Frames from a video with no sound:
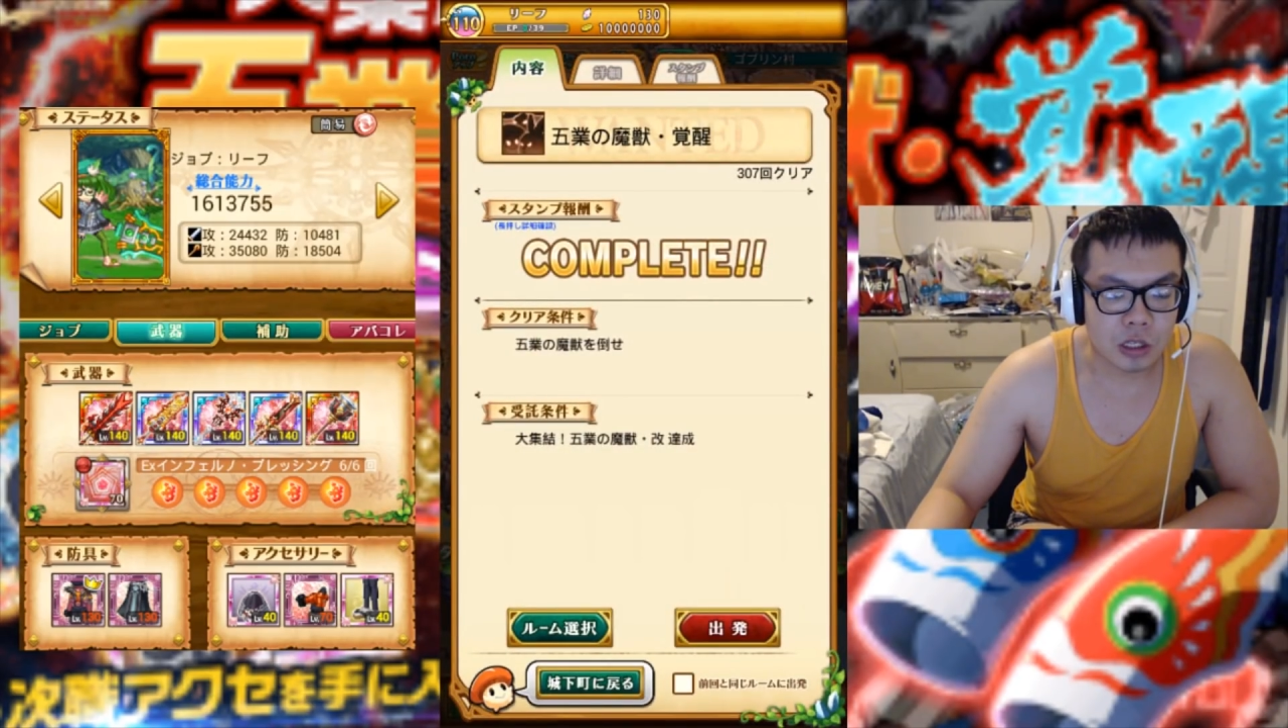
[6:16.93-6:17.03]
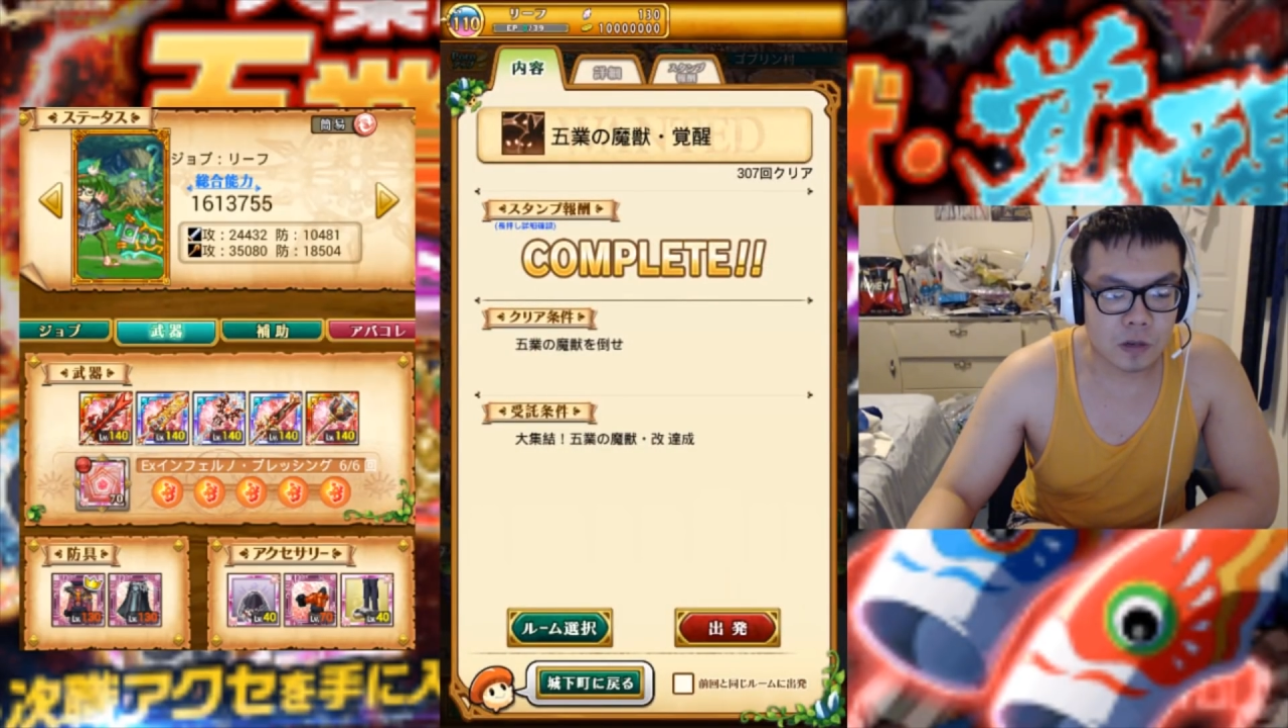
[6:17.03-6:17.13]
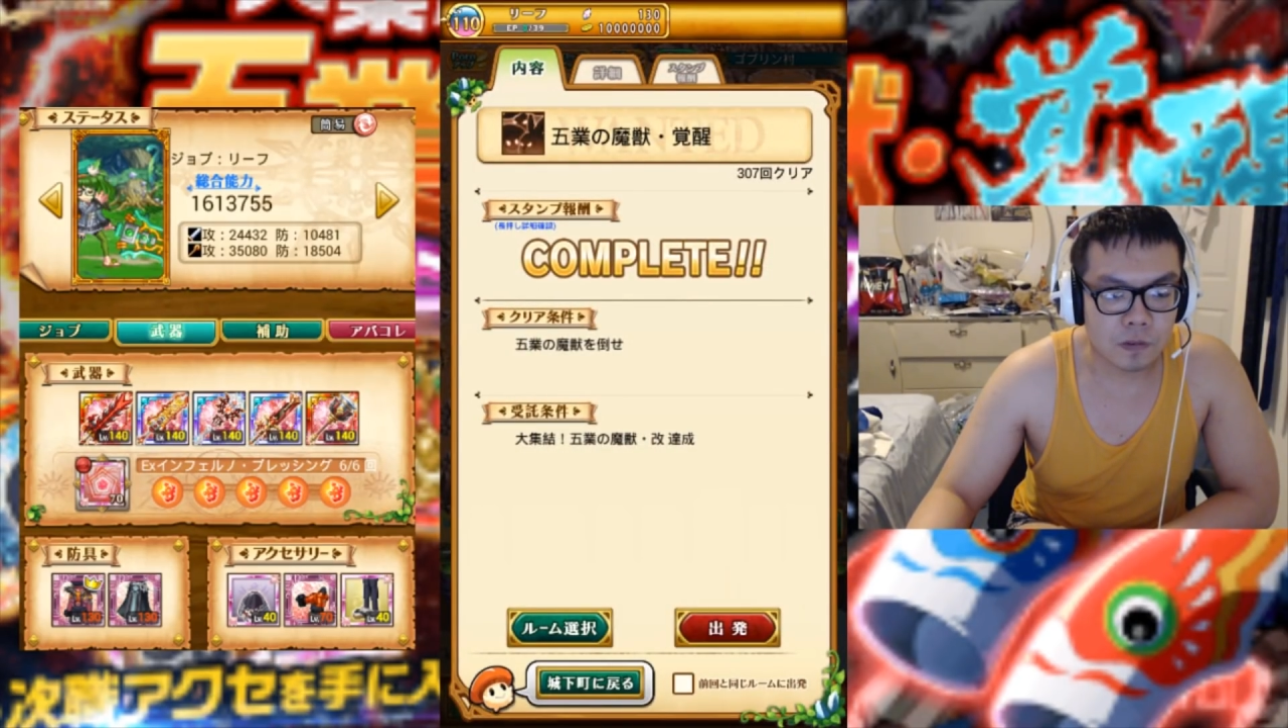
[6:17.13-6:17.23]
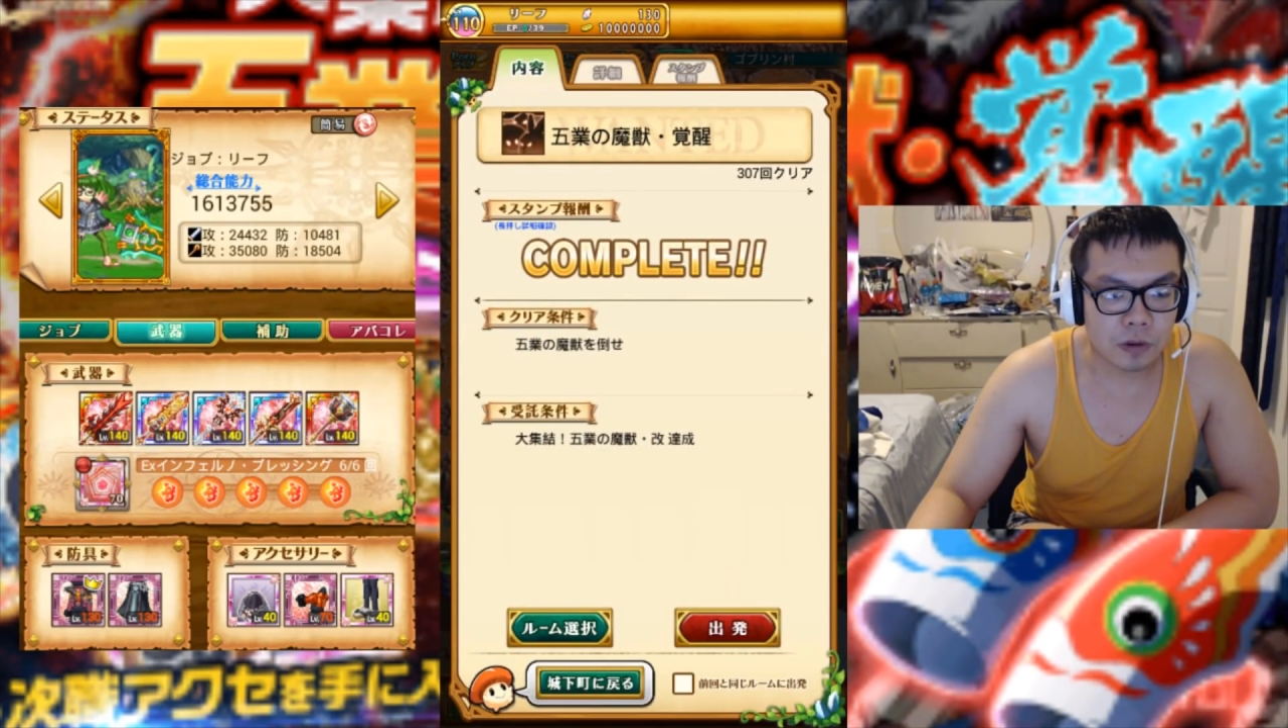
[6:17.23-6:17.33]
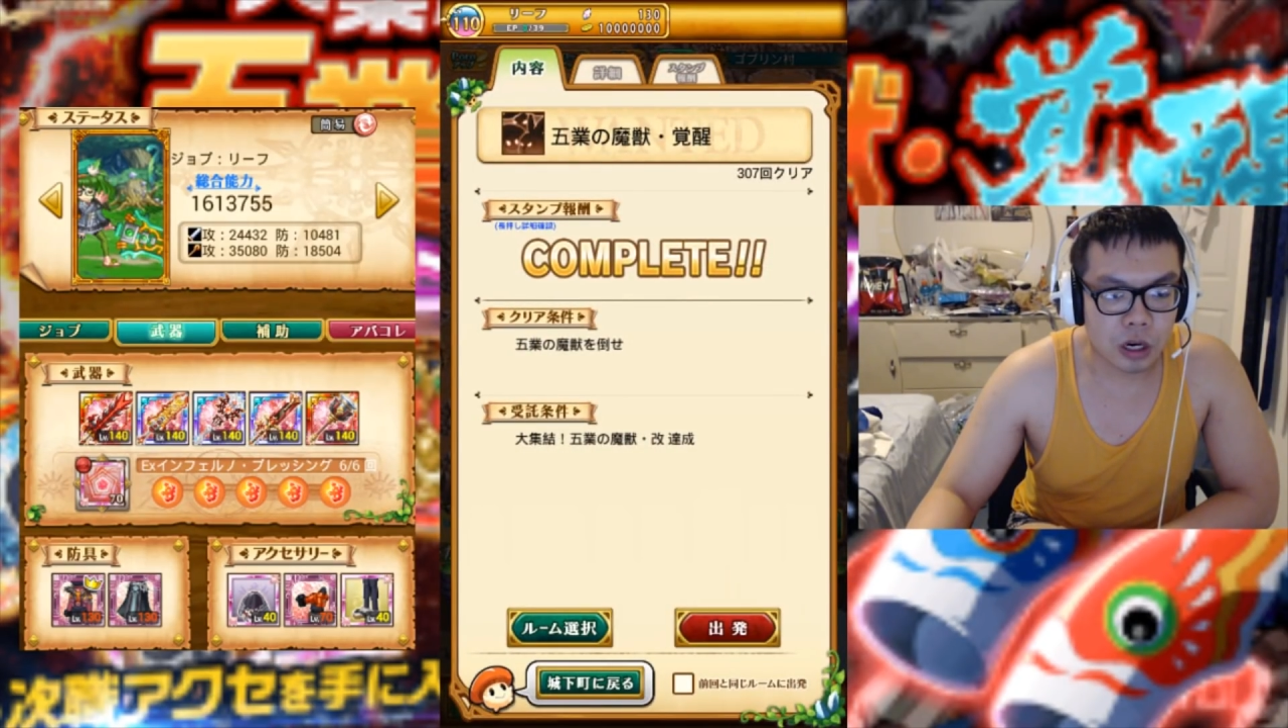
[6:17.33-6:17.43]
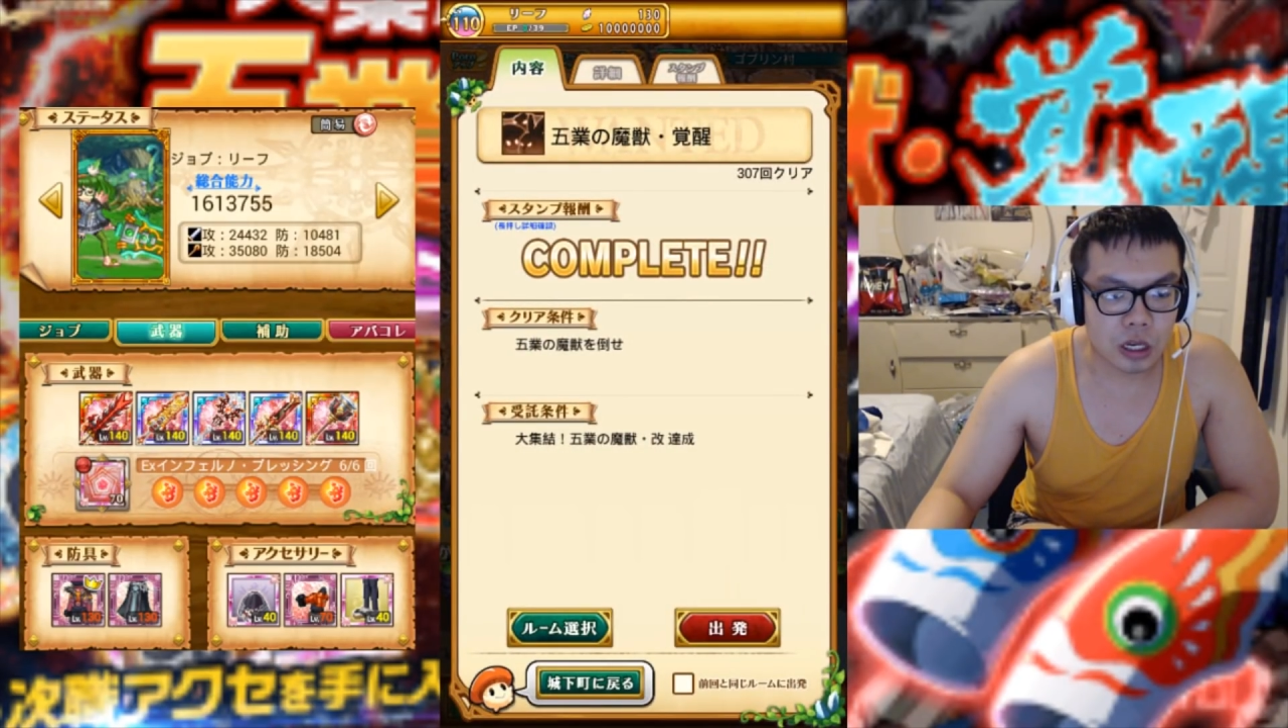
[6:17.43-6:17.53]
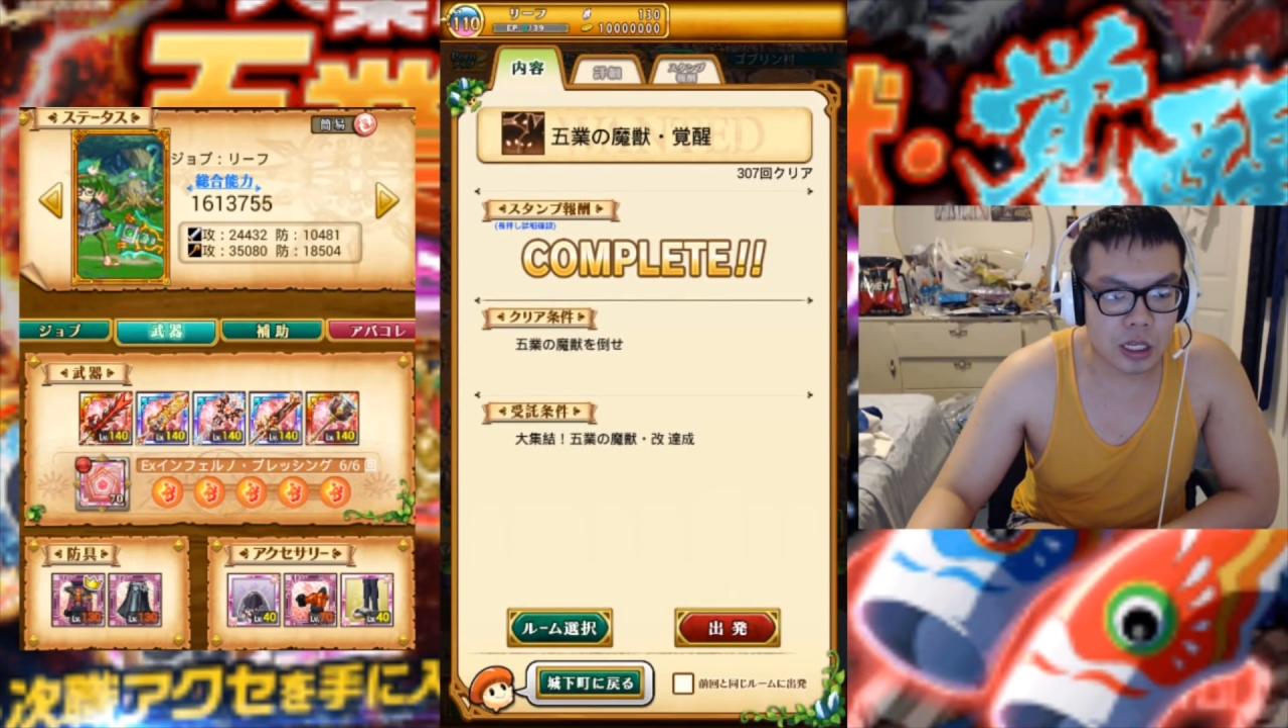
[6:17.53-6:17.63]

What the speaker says: server